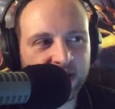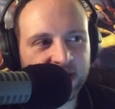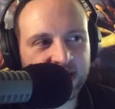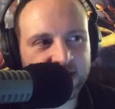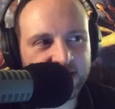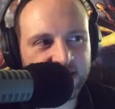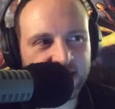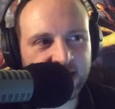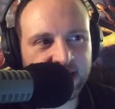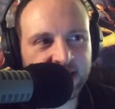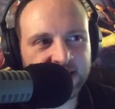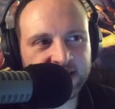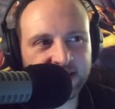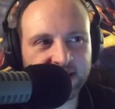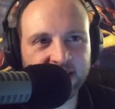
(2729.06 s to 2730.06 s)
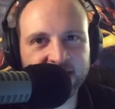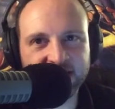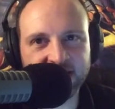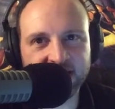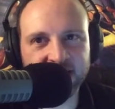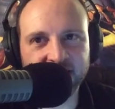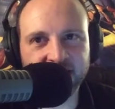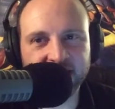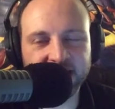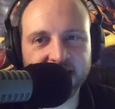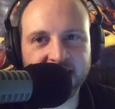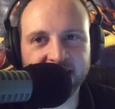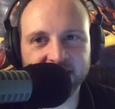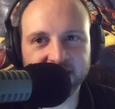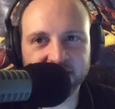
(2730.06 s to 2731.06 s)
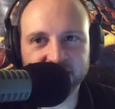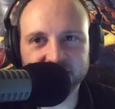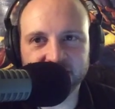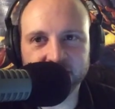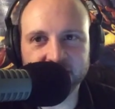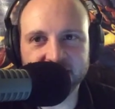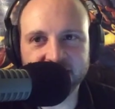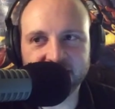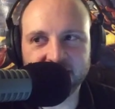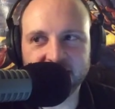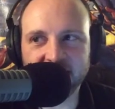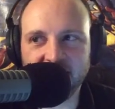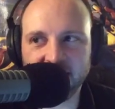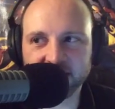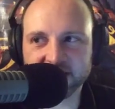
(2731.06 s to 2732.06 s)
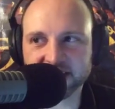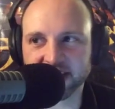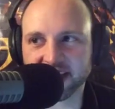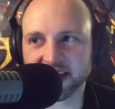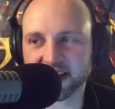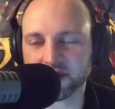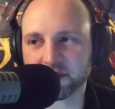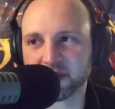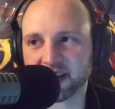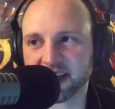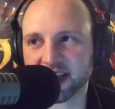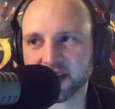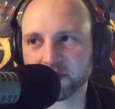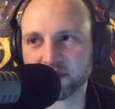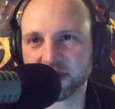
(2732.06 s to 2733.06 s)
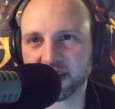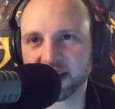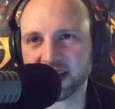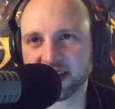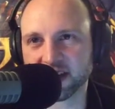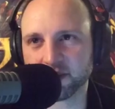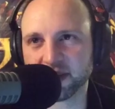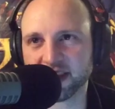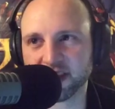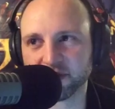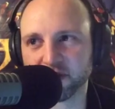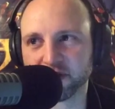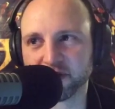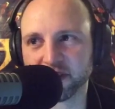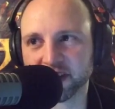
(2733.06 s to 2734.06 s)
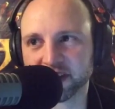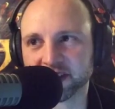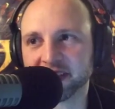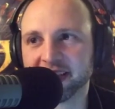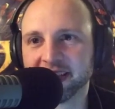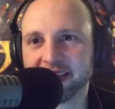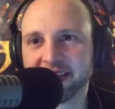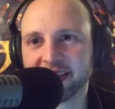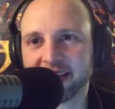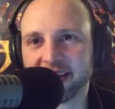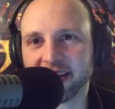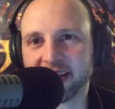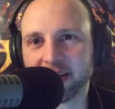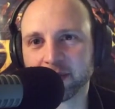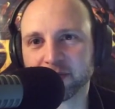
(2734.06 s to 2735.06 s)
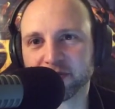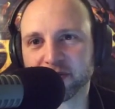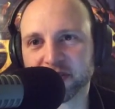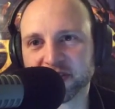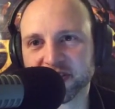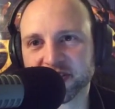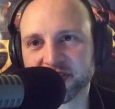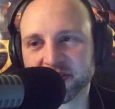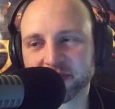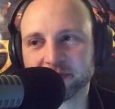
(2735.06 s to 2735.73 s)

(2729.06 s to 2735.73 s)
he's the he's uh, he's the yin and the yang there. I mean, he, he obviously gives him a, gives him gives him a different feel. Um, and versus... you